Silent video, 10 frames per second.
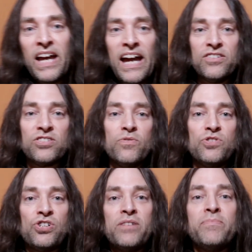And so
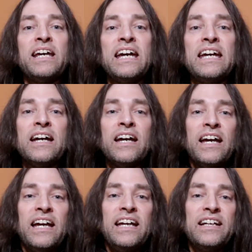Germany
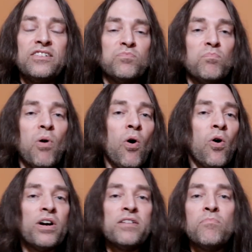is
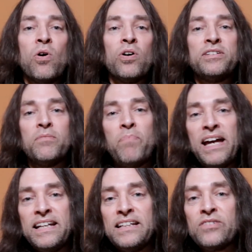more and more
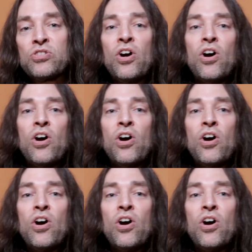dependent